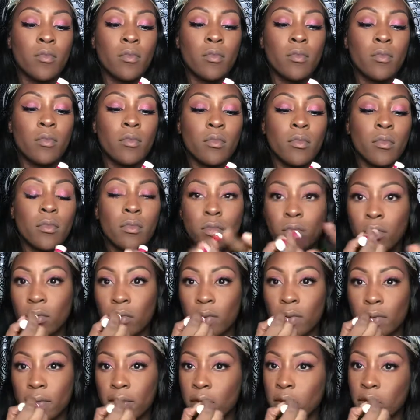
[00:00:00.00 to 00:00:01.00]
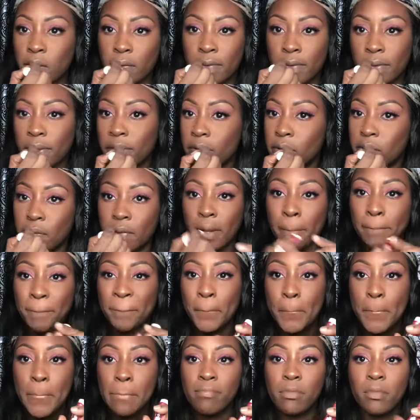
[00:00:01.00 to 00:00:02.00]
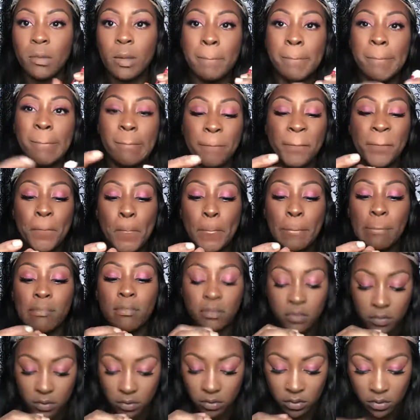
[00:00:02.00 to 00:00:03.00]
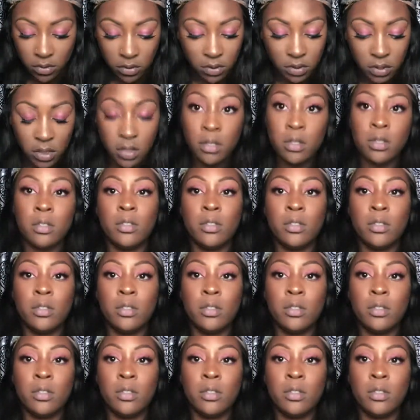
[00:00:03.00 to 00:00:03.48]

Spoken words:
So I'm going in with the chapstick first.